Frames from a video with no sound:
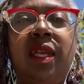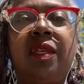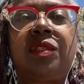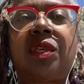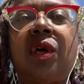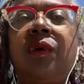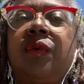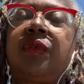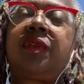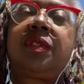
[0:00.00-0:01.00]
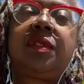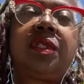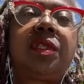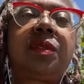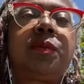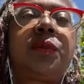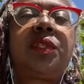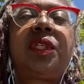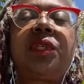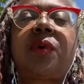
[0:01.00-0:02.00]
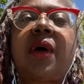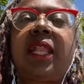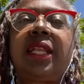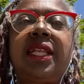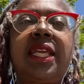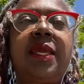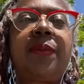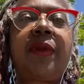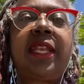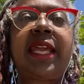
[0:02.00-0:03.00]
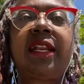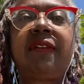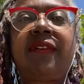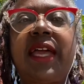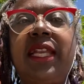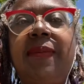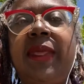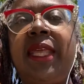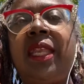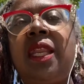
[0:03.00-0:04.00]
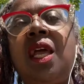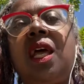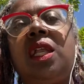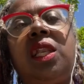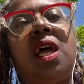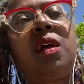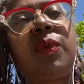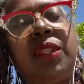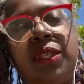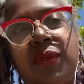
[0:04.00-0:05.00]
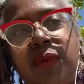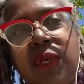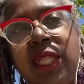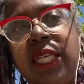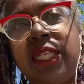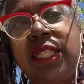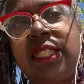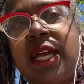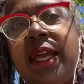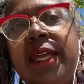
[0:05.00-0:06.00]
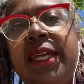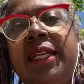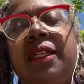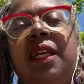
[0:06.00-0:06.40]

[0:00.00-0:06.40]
So your good quality prenatal vitamin, along with this really good diet,